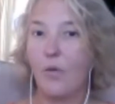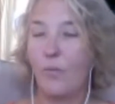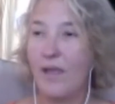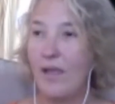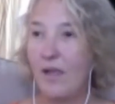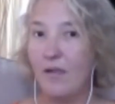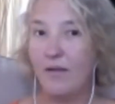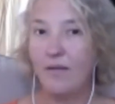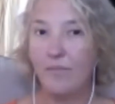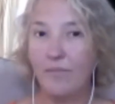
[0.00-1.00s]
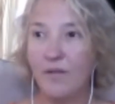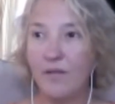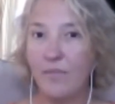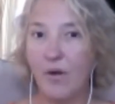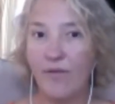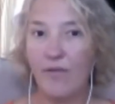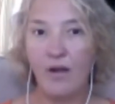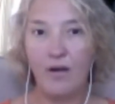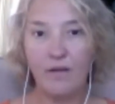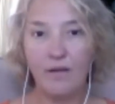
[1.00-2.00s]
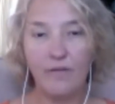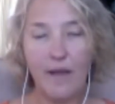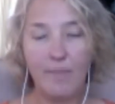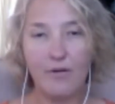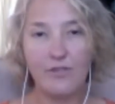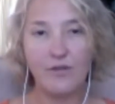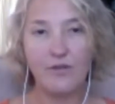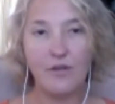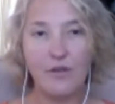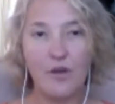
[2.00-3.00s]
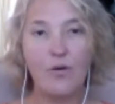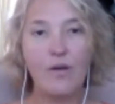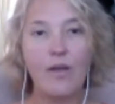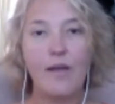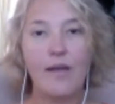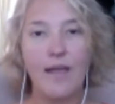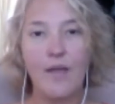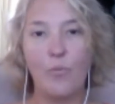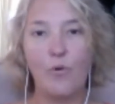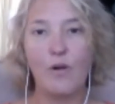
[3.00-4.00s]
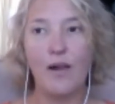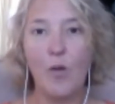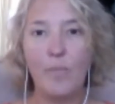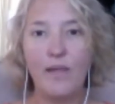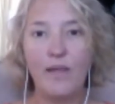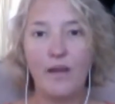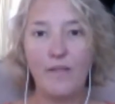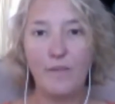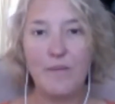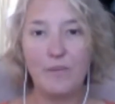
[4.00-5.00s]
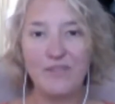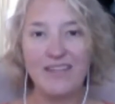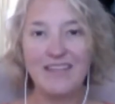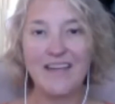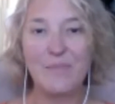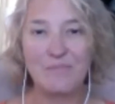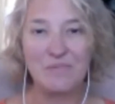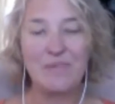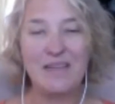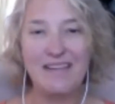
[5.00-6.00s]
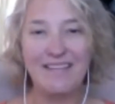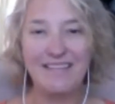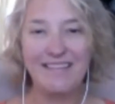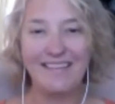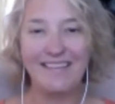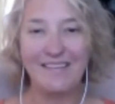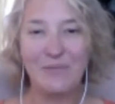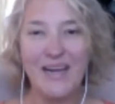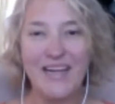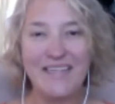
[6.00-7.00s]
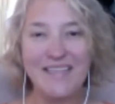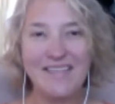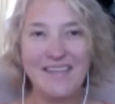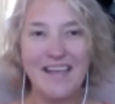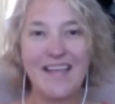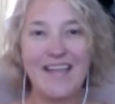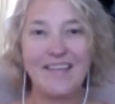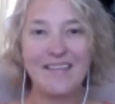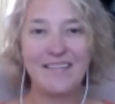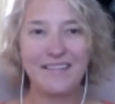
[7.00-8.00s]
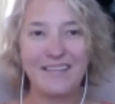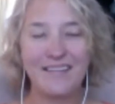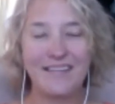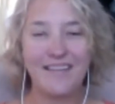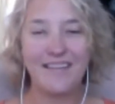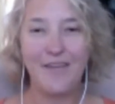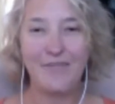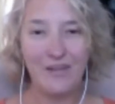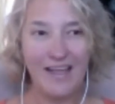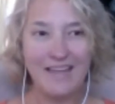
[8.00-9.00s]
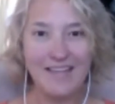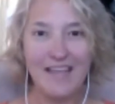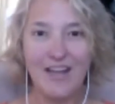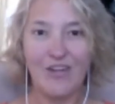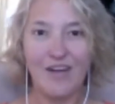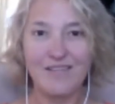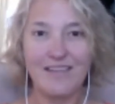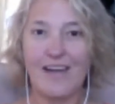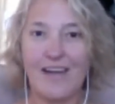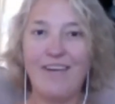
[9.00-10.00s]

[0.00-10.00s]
we put them over there under that person, you know, and we're helping other people's incomes be raised. And I feel like Santa Claus, like every